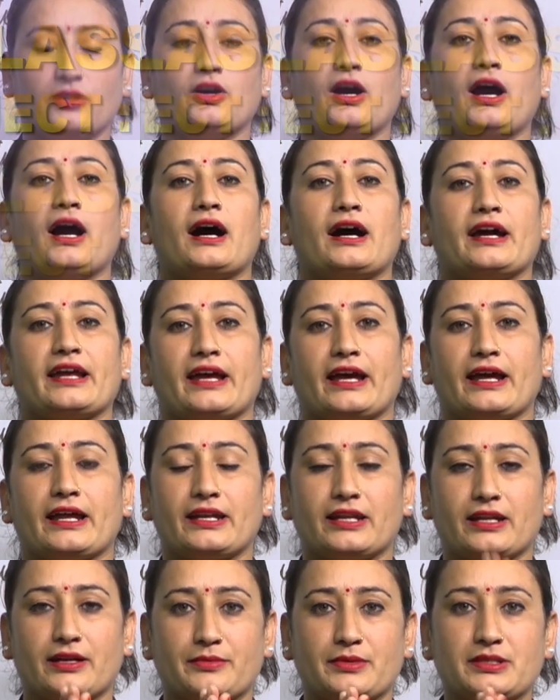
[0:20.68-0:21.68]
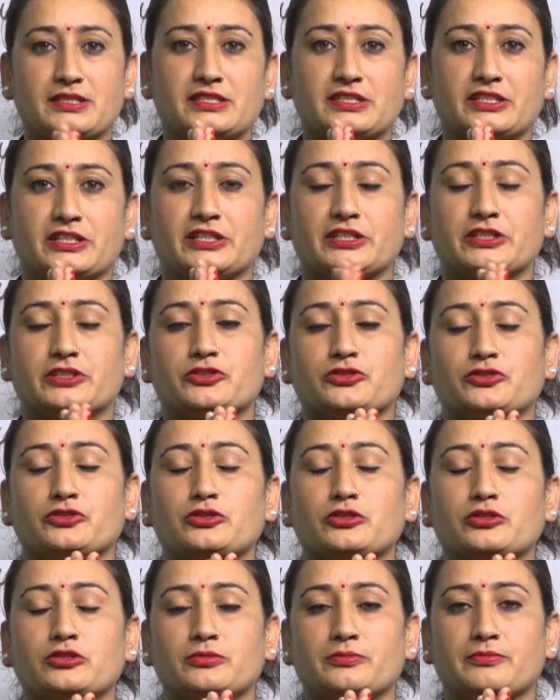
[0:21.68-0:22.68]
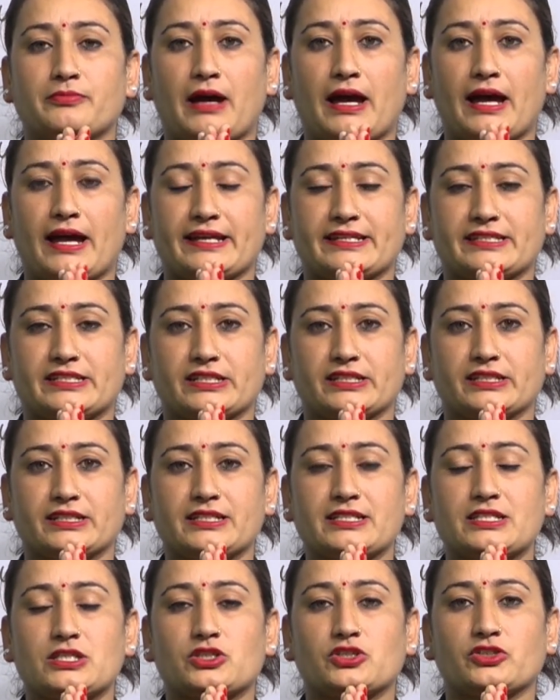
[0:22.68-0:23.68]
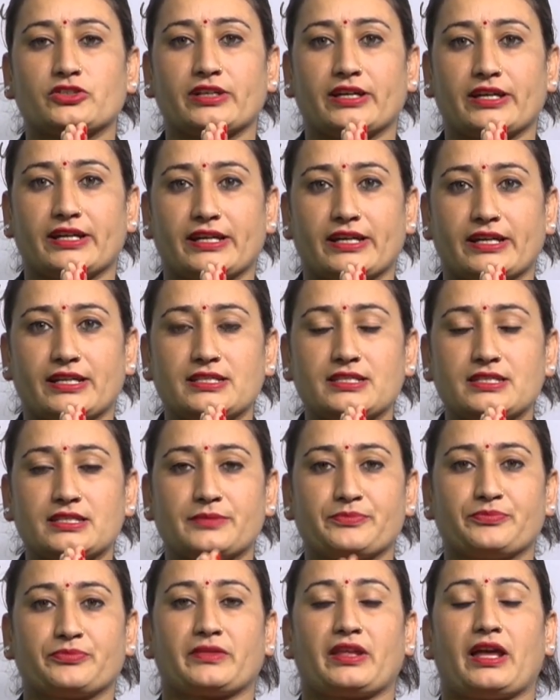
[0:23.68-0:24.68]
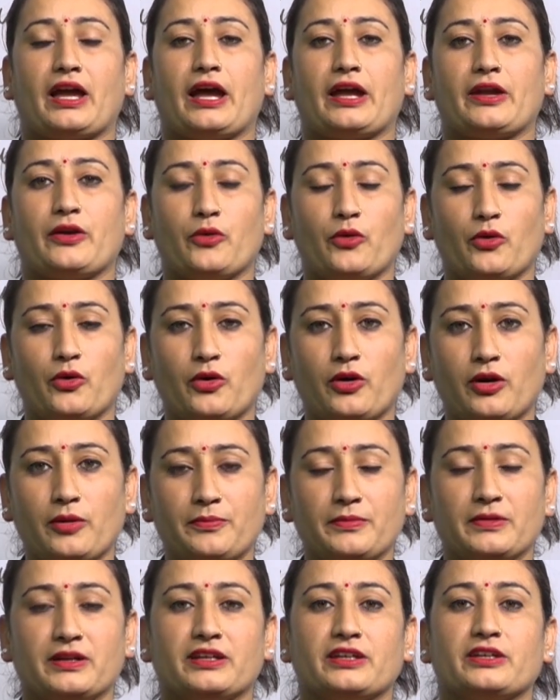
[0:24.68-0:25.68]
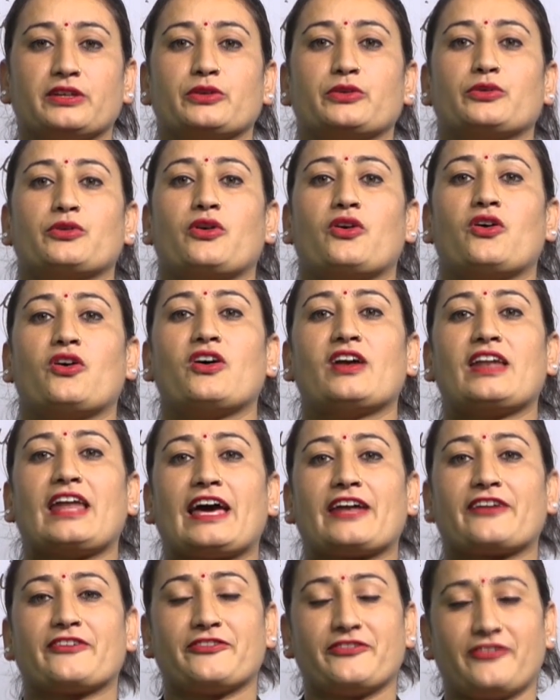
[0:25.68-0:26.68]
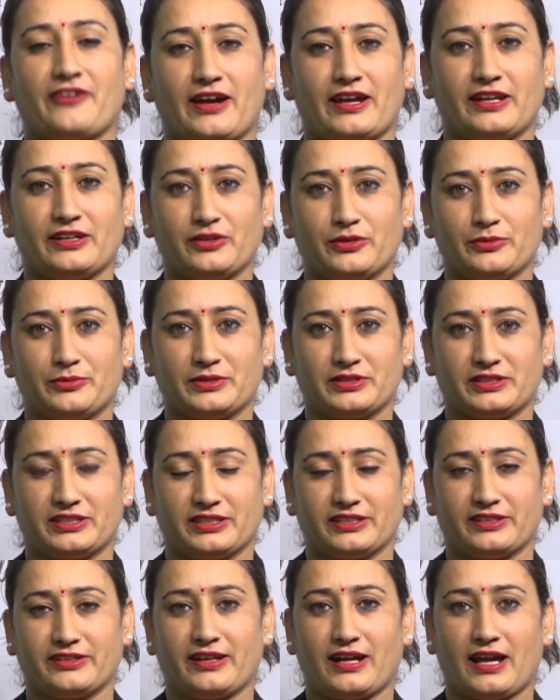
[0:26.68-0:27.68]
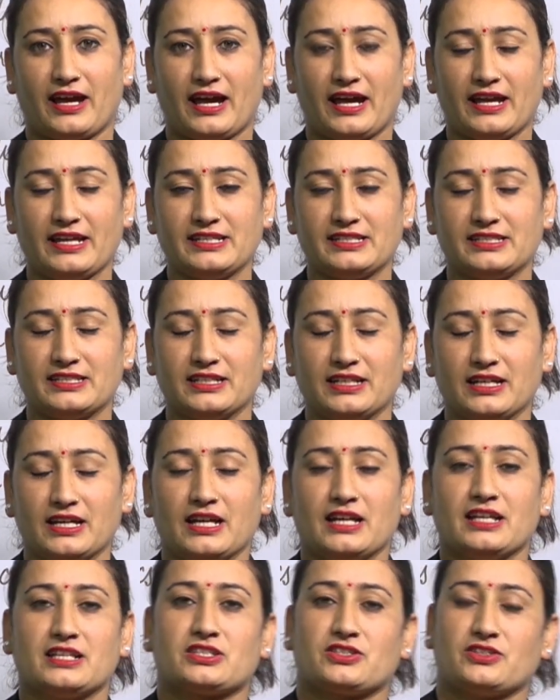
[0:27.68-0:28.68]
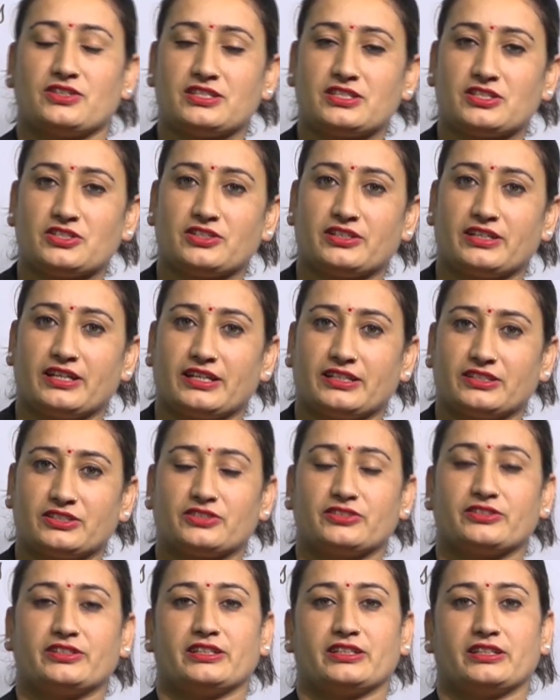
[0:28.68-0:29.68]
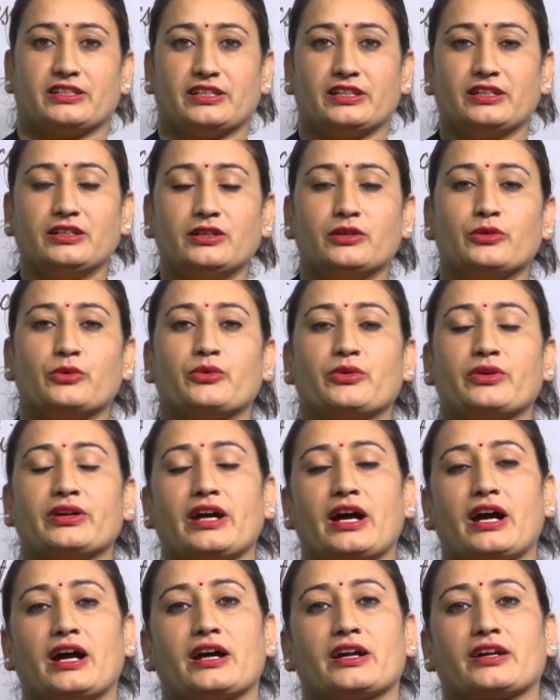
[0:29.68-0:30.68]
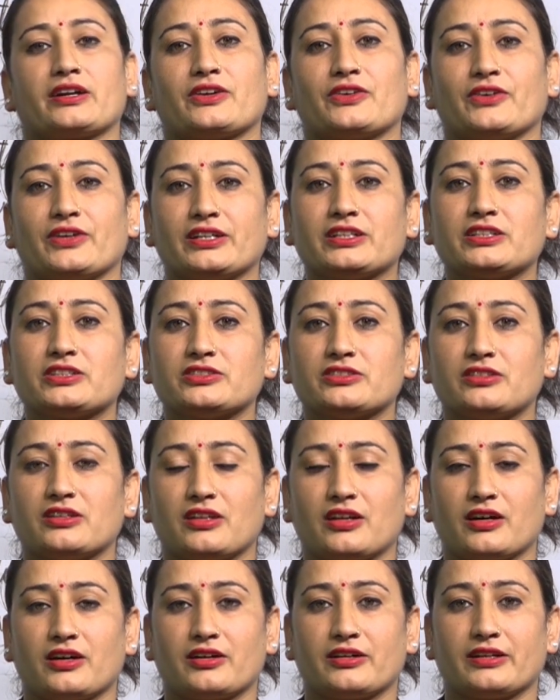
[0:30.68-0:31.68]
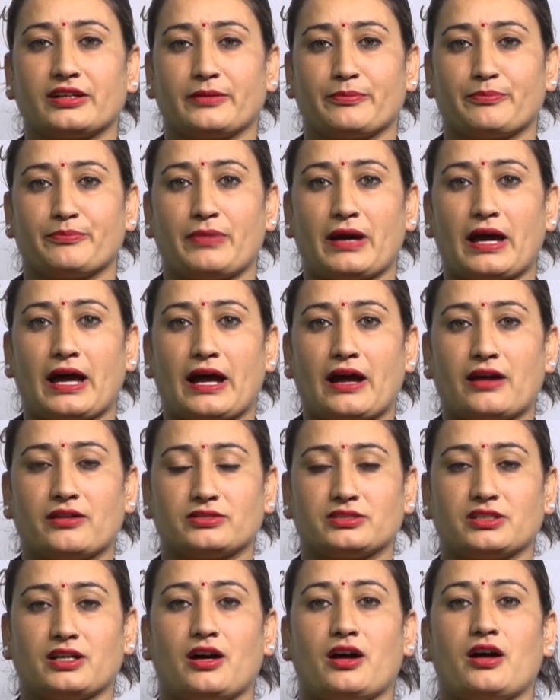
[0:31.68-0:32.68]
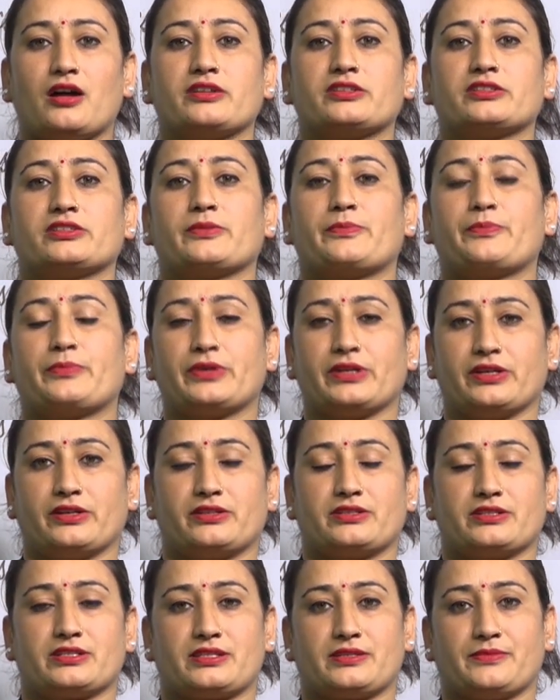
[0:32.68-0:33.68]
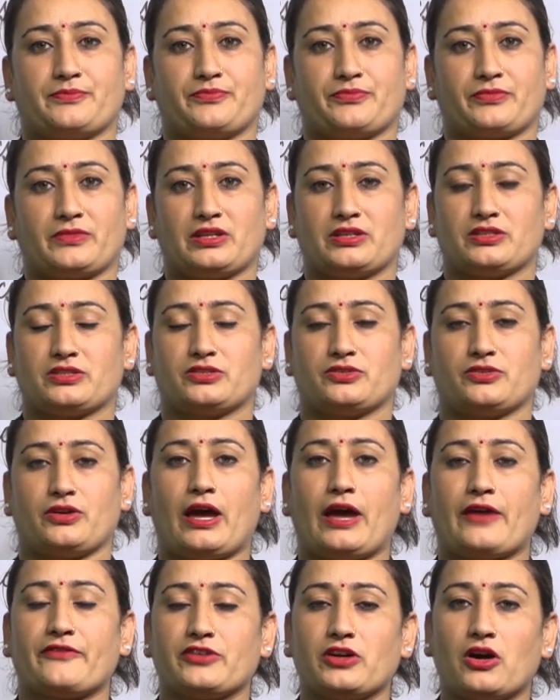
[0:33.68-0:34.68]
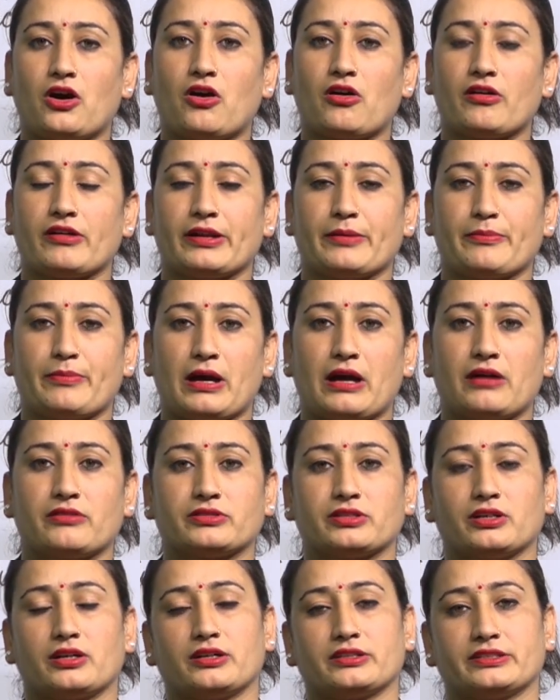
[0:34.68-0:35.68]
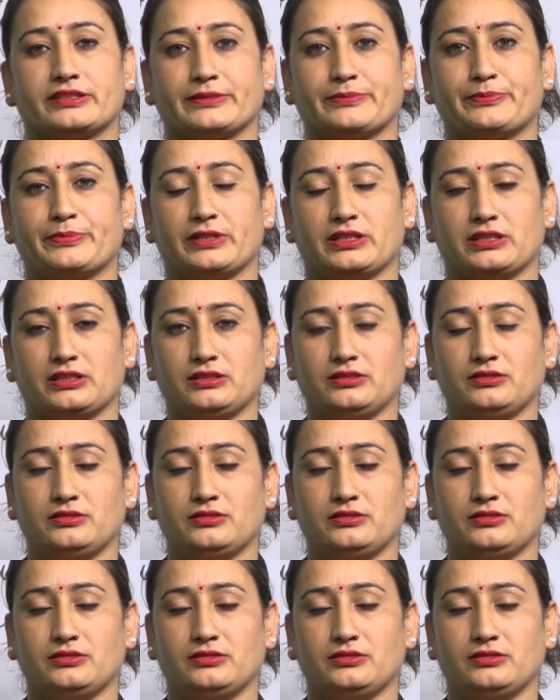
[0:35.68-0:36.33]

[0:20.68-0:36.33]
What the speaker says: hi, and namaste to my dear students. I hope you all are fine over there, right? So, student, today we are going to learn about order pairs. So, have you heard about the order pair?